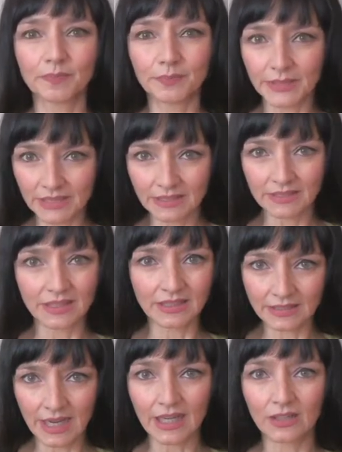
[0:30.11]
peace and
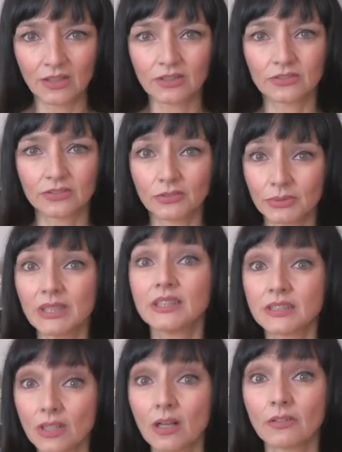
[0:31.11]
dialogue, to really
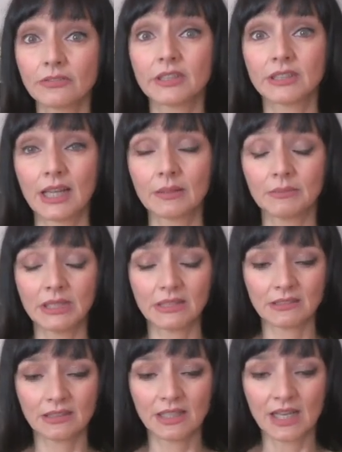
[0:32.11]
solve it, I mean.